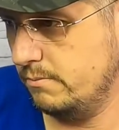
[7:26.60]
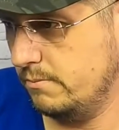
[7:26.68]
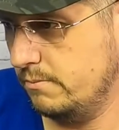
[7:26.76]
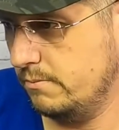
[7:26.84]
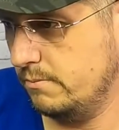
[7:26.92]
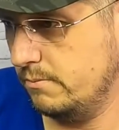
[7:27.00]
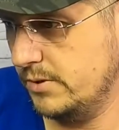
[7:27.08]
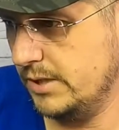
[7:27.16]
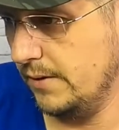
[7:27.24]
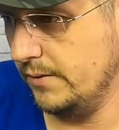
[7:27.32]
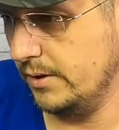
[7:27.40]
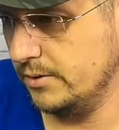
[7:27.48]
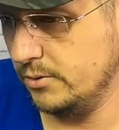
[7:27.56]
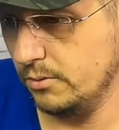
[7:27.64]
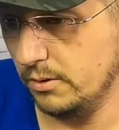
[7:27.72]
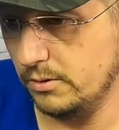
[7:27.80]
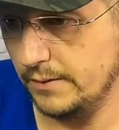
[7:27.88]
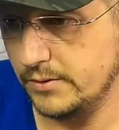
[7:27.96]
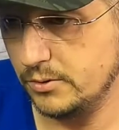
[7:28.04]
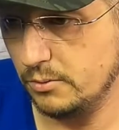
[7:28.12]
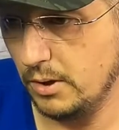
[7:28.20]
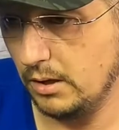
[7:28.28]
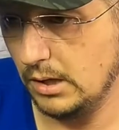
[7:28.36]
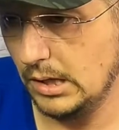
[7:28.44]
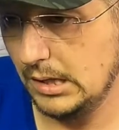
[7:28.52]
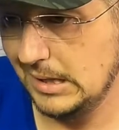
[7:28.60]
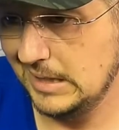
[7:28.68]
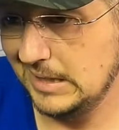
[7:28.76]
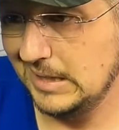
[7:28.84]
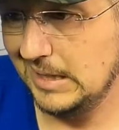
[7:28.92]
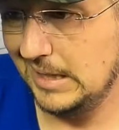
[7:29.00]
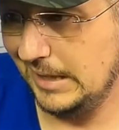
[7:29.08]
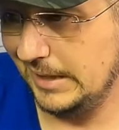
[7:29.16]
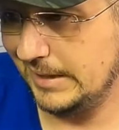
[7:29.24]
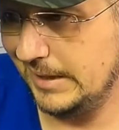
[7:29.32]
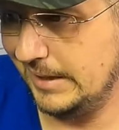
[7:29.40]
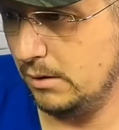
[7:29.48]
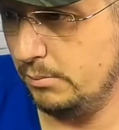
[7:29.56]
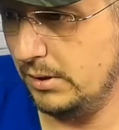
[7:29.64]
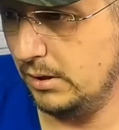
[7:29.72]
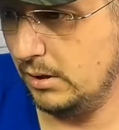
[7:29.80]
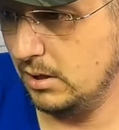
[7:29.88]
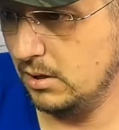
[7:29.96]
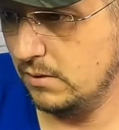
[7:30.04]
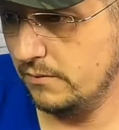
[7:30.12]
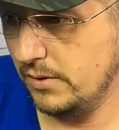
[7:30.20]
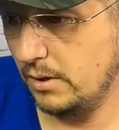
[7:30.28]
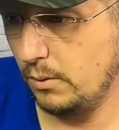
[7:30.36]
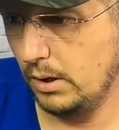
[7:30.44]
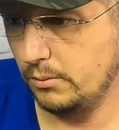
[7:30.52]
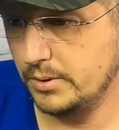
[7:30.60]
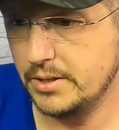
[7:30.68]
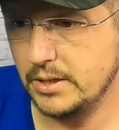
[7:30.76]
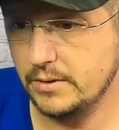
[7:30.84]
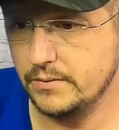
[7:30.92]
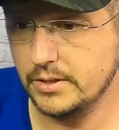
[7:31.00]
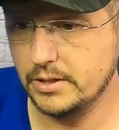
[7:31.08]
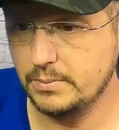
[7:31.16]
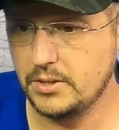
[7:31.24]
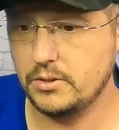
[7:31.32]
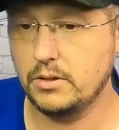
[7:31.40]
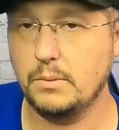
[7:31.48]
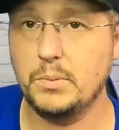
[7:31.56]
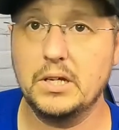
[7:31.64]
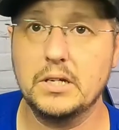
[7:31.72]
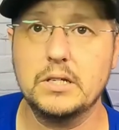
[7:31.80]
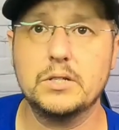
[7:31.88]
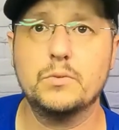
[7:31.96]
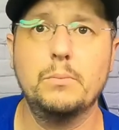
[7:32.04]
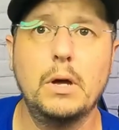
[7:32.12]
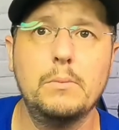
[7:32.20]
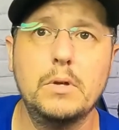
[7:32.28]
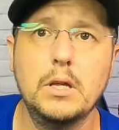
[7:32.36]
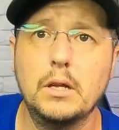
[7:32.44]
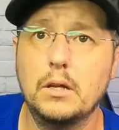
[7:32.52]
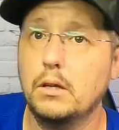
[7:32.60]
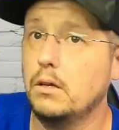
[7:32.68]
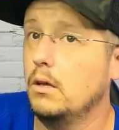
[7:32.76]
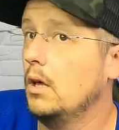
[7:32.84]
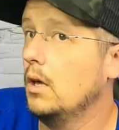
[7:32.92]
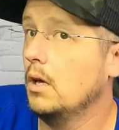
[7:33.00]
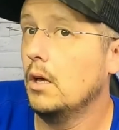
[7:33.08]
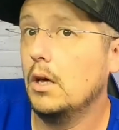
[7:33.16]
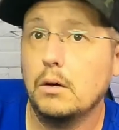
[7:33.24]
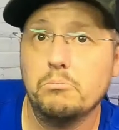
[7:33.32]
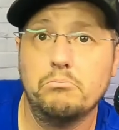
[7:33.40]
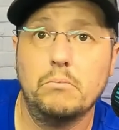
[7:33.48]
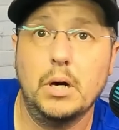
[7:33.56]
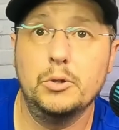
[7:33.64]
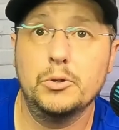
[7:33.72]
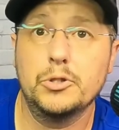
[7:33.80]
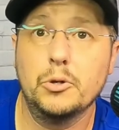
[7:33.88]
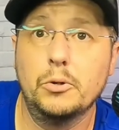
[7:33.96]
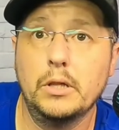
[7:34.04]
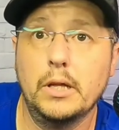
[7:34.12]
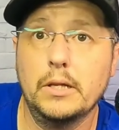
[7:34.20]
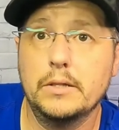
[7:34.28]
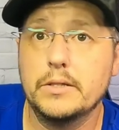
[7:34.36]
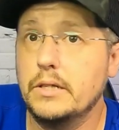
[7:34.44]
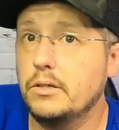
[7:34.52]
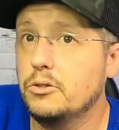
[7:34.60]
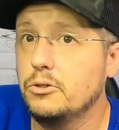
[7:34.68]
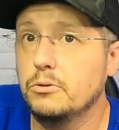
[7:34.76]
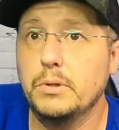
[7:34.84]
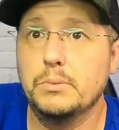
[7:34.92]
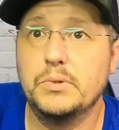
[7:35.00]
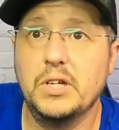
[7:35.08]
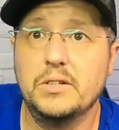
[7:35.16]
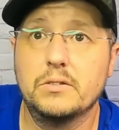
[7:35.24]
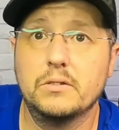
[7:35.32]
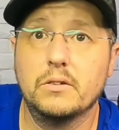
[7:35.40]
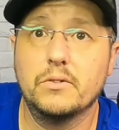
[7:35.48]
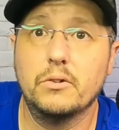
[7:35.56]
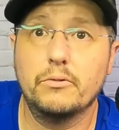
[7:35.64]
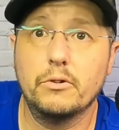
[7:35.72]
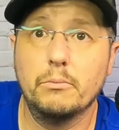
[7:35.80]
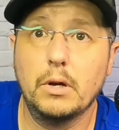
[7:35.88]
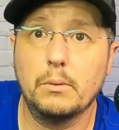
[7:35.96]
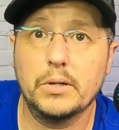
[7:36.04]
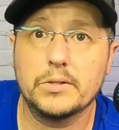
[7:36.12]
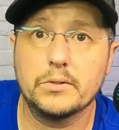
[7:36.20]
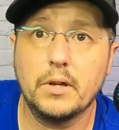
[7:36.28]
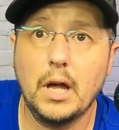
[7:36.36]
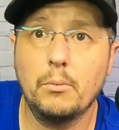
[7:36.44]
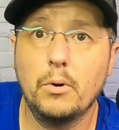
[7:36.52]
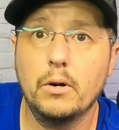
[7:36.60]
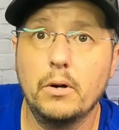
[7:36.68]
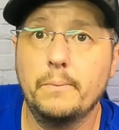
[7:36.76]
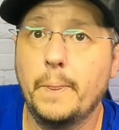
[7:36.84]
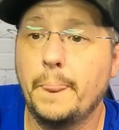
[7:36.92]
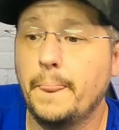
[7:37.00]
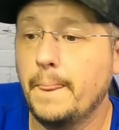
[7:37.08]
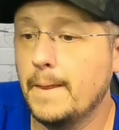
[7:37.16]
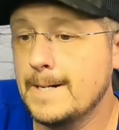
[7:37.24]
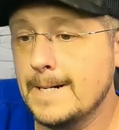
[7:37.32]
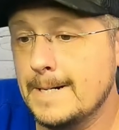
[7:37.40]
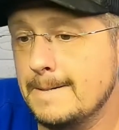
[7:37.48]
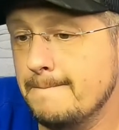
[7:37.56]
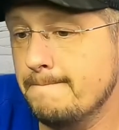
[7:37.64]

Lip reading: 70-200 f2.8. And I think it'll be very well received, especially because we may be getting a new Sony lens. It could be potentially a 33 megapixel camera. And